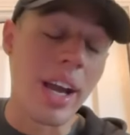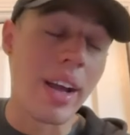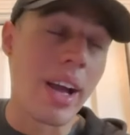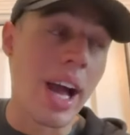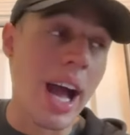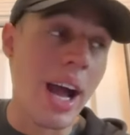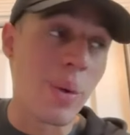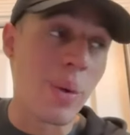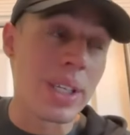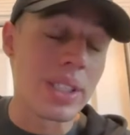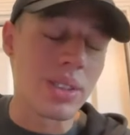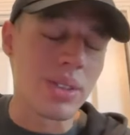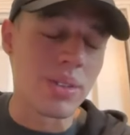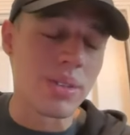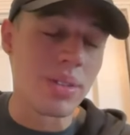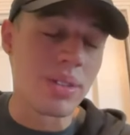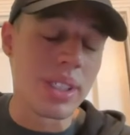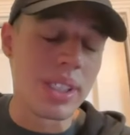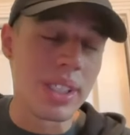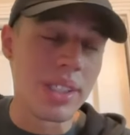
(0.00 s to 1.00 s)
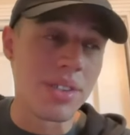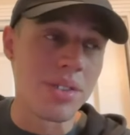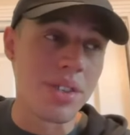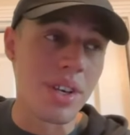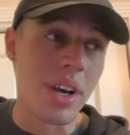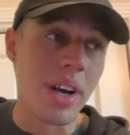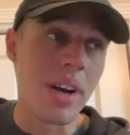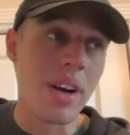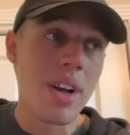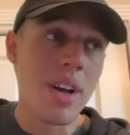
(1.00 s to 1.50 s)
went to his
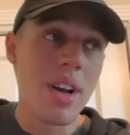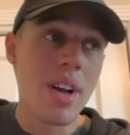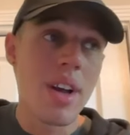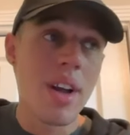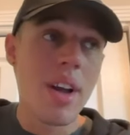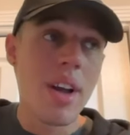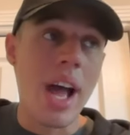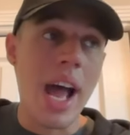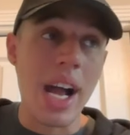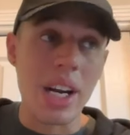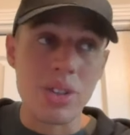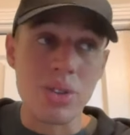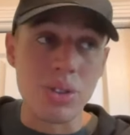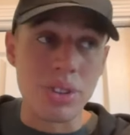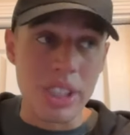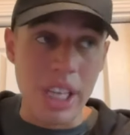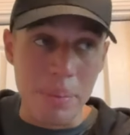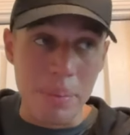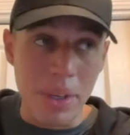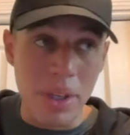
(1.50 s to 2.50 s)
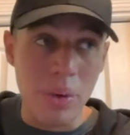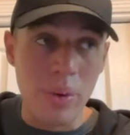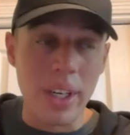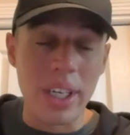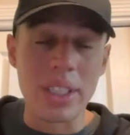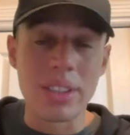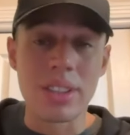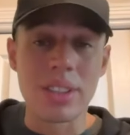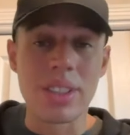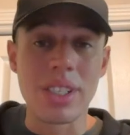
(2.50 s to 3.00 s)
actual debut where
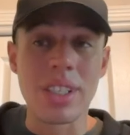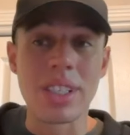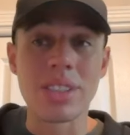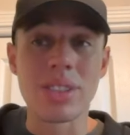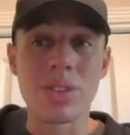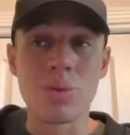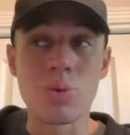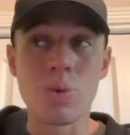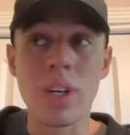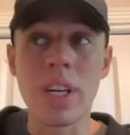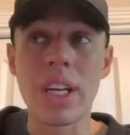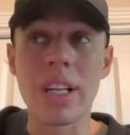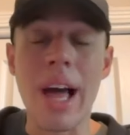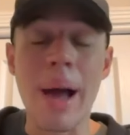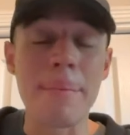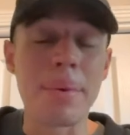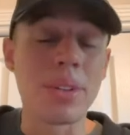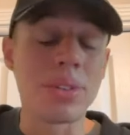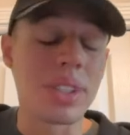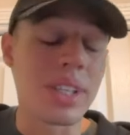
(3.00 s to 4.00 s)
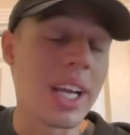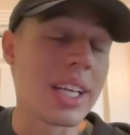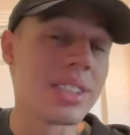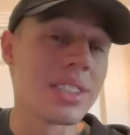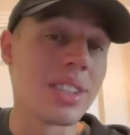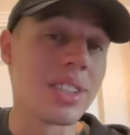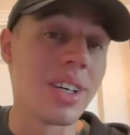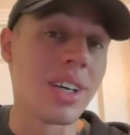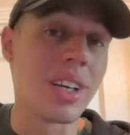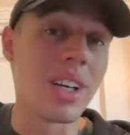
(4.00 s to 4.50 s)
he took his rookie lap. It was
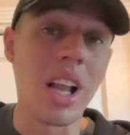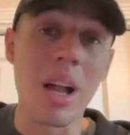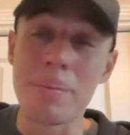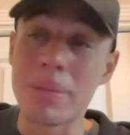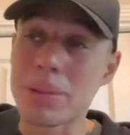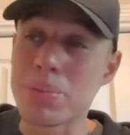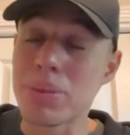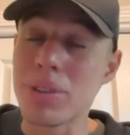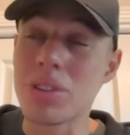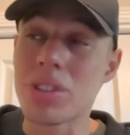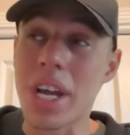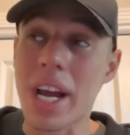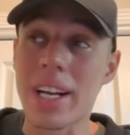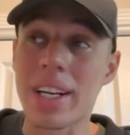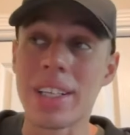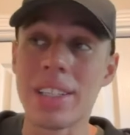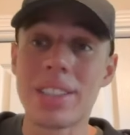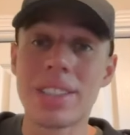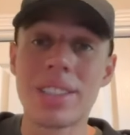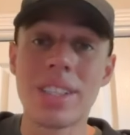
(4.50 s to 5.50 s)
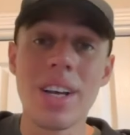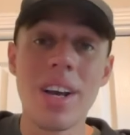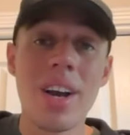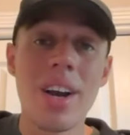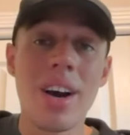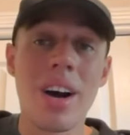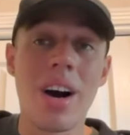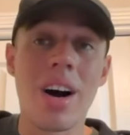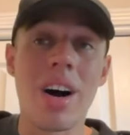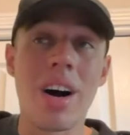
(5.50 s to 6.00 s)
against the Columbus Blue Jackets
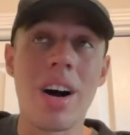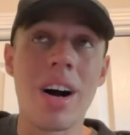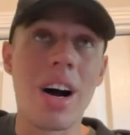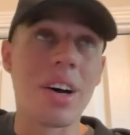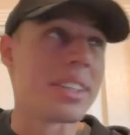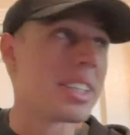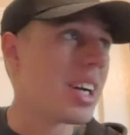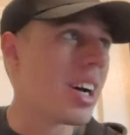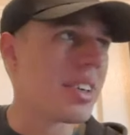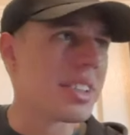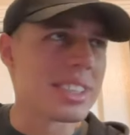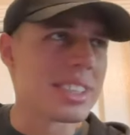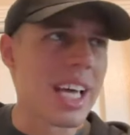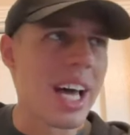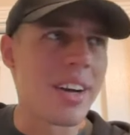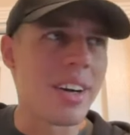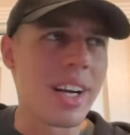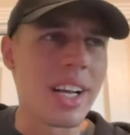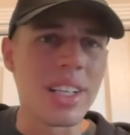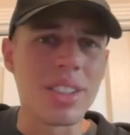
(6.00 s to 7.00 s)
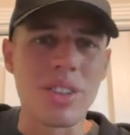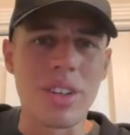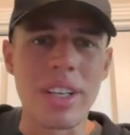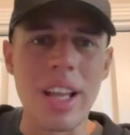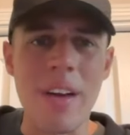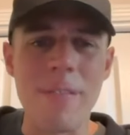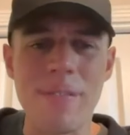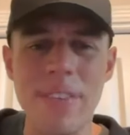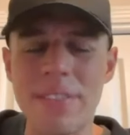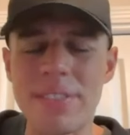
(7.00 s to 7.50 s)
on a Saturday during
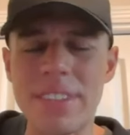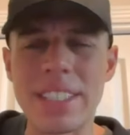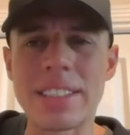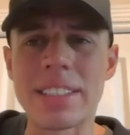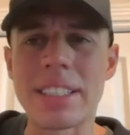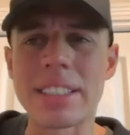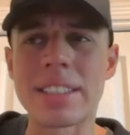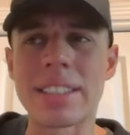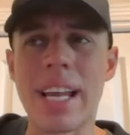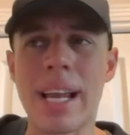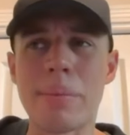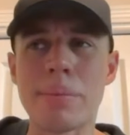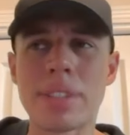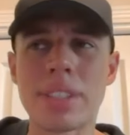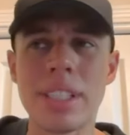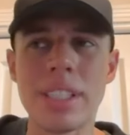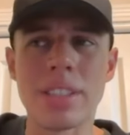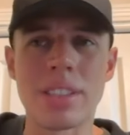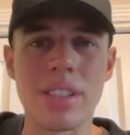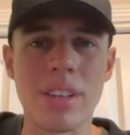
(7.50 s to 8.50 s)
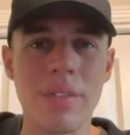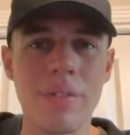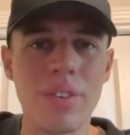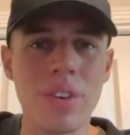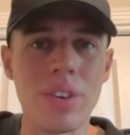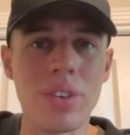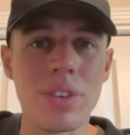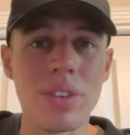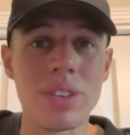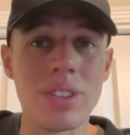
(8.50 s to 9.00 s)
that 56-game season a
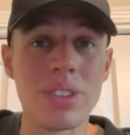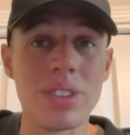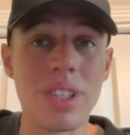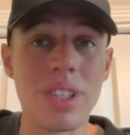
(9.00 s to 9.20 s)
few